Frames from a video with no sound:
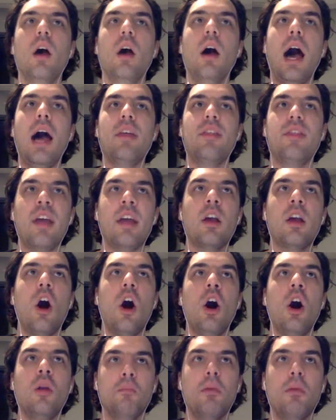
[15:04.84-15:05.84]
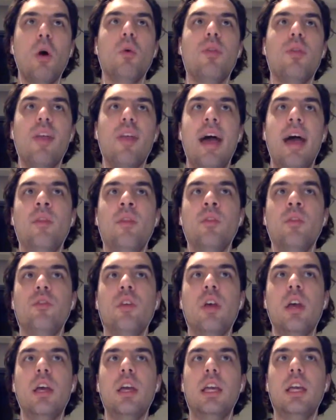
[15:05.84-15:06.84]
I think on both ends,
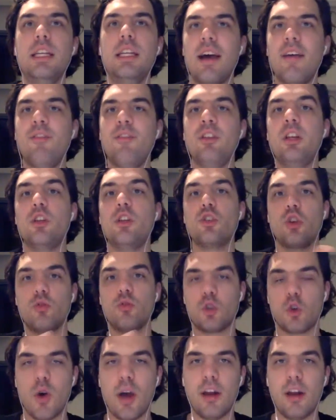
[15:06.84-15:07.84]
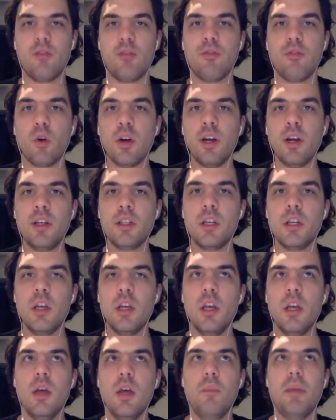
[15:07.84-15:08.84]
he definitely deserves credit for it
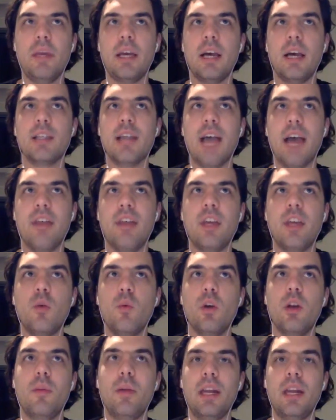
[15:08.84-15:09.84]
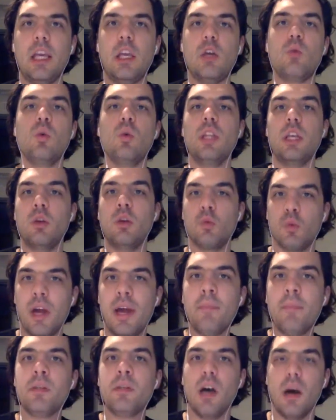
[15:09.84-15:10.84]
because I think he would have been equally
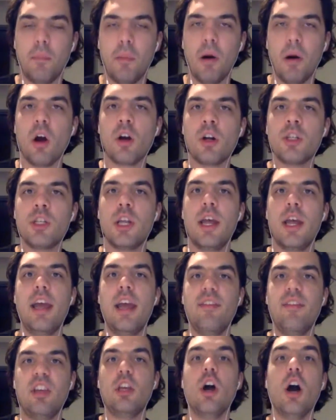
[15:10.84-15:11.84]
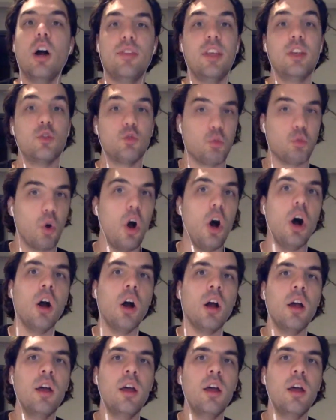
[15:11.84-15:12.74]
ripped apart if he got this wrong.